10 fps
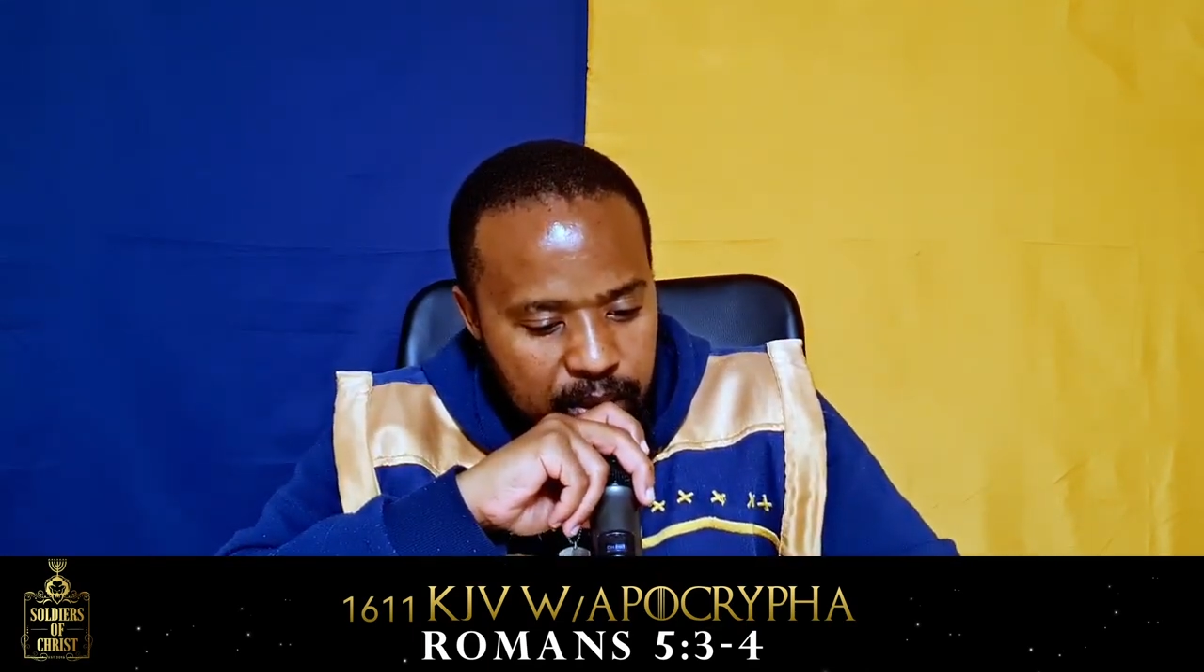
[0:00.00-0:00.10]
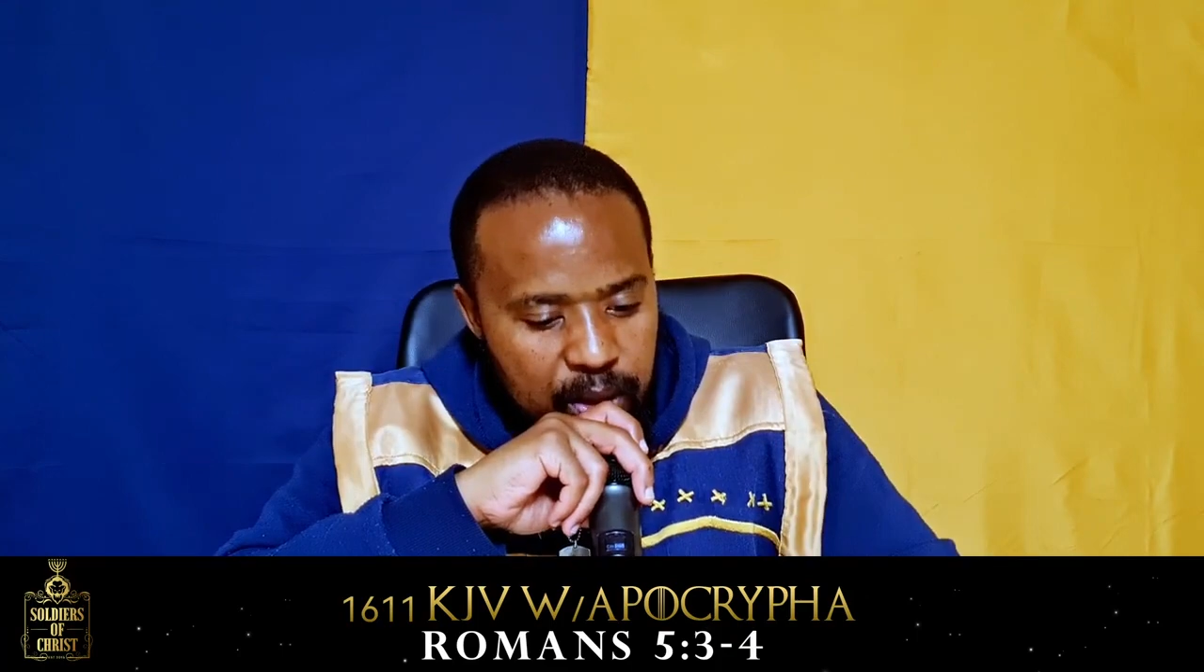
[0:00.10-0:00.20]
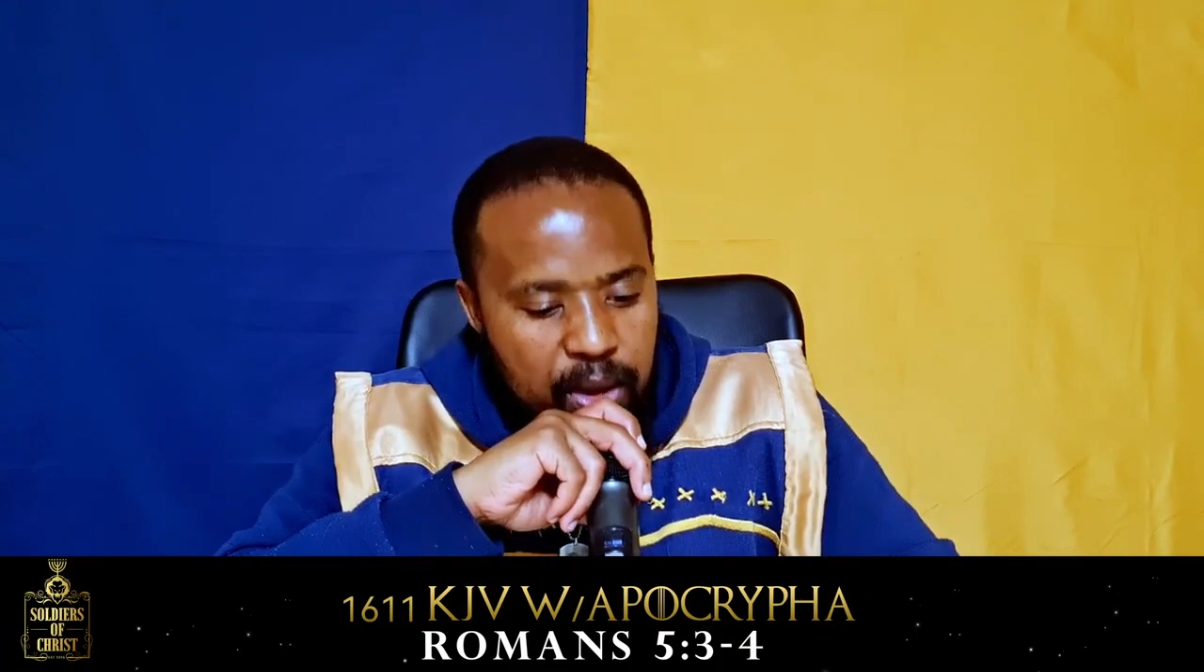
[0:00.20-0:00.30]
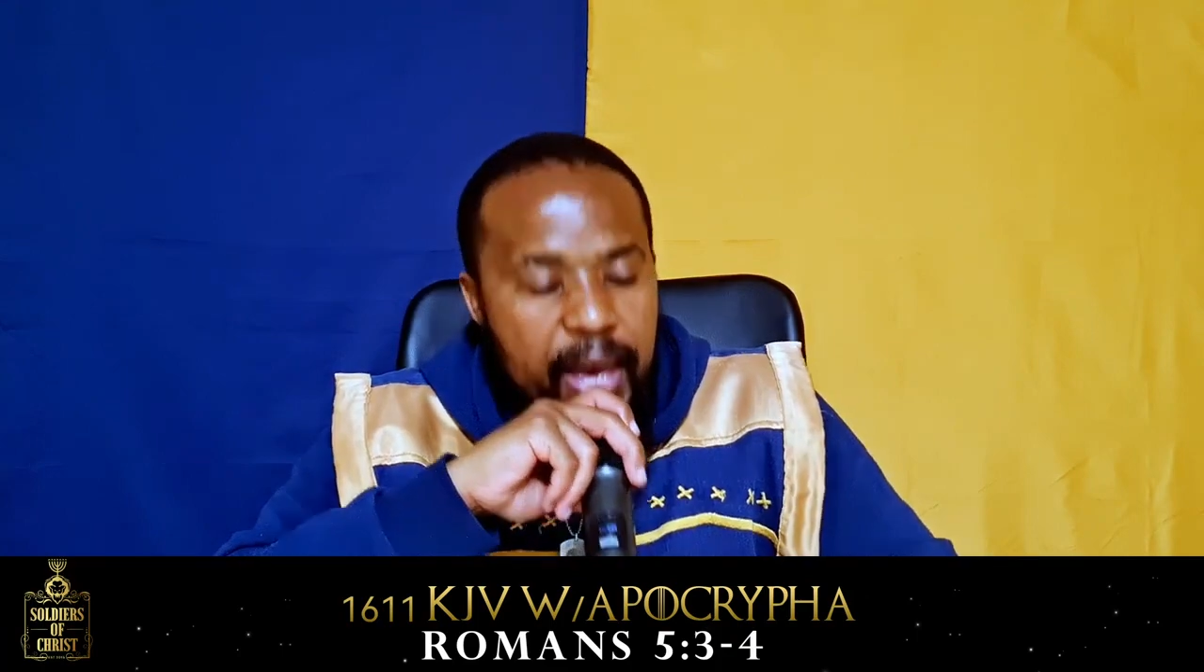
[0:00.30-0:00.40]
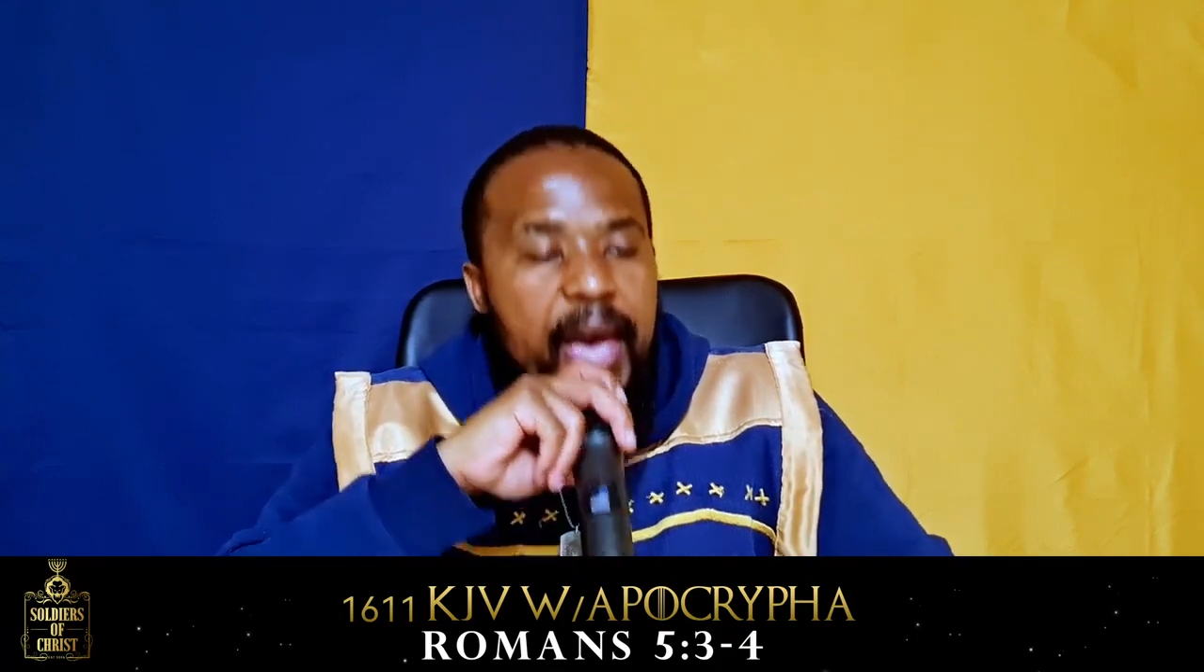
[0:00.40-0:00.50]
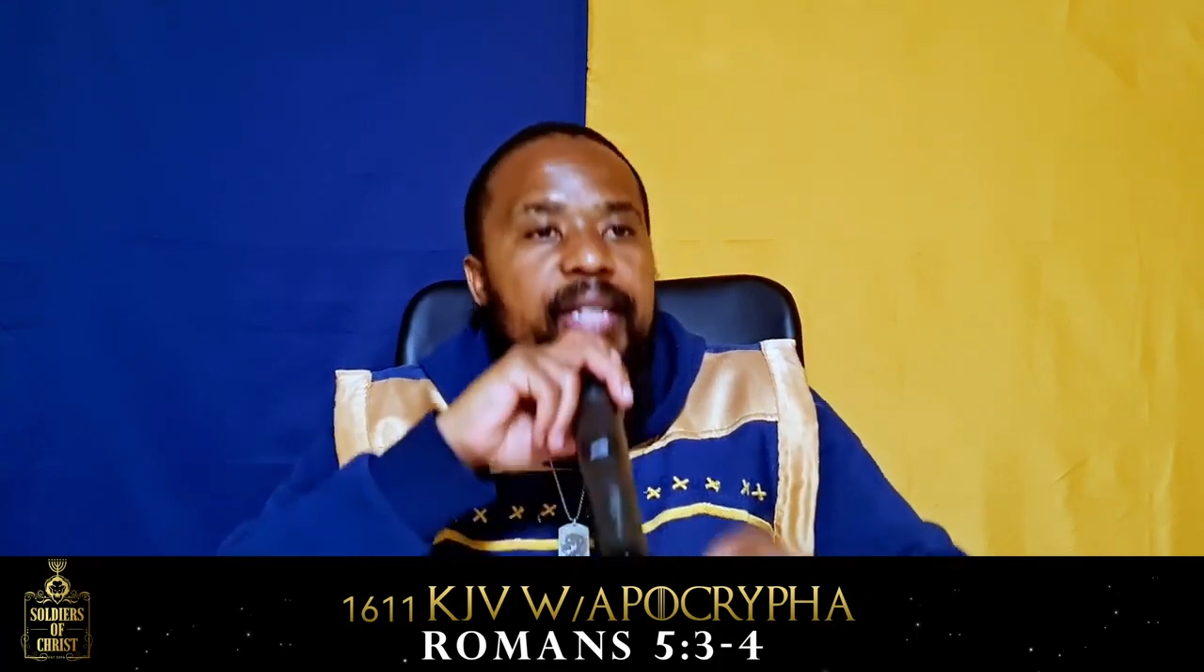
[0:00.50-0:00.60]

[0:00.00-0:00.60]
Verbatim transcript: hope.